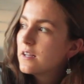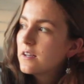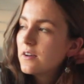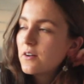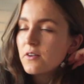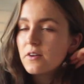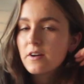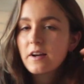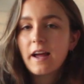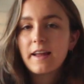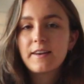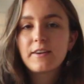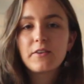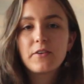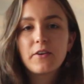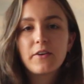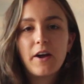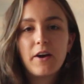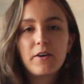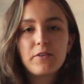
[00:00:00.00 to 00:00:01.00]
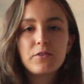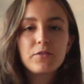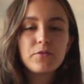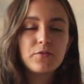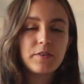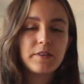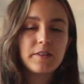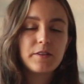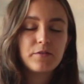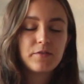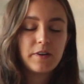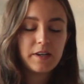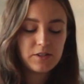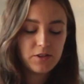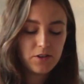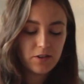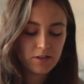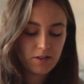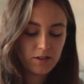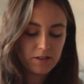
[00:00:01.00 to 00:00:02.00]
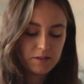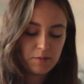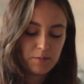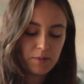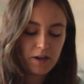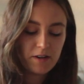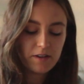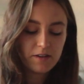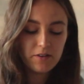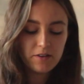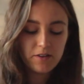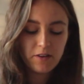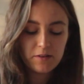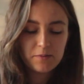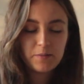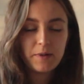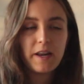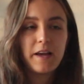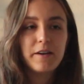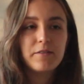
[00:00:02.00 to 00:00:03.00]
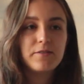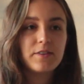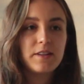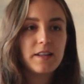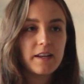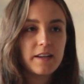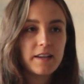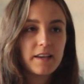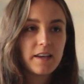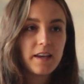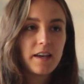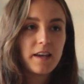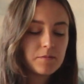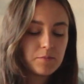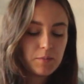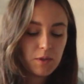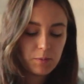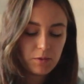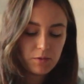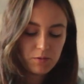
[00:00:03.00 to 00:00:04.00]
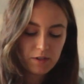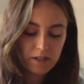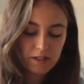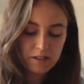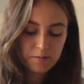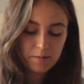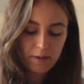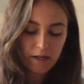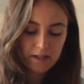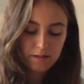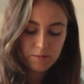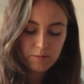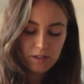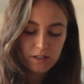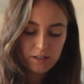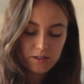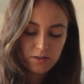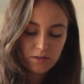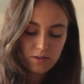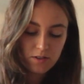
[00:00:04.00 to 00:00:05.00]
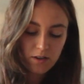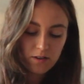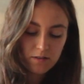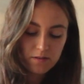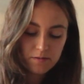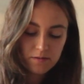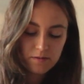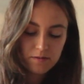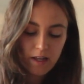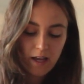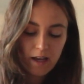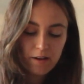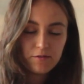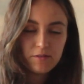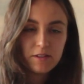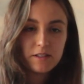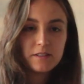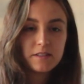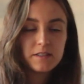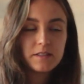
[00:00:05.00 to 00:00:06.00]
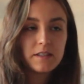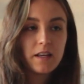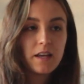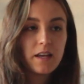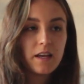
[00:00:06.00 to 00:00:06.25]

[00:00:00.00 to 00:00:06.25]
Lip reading: or I don't know how you feel if I talk lots about it or not, but I feel like people would expect me to have this